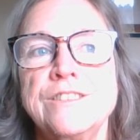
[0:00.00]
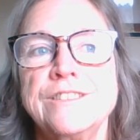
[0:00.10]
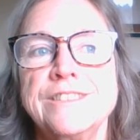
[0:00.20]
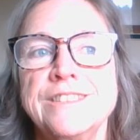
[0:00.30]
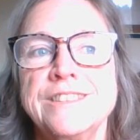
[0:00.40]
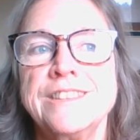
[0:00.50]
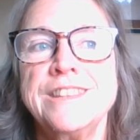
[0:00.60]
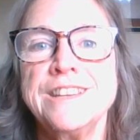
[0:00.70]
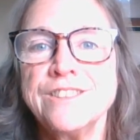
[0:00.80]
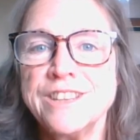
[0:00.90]
they're
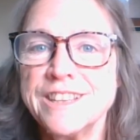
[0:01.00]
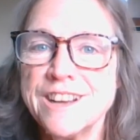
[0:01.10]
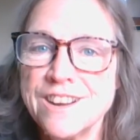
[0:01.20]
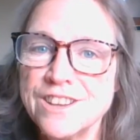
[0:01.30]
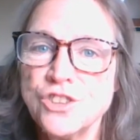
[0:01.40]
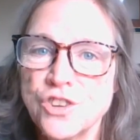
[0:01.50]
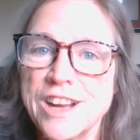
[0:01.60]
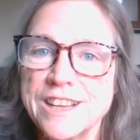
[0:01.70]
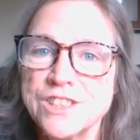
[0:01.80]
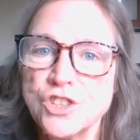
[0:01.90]
in contrast
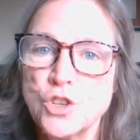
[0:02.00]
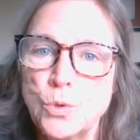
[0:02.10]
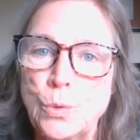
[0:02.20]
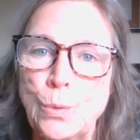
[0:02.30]
to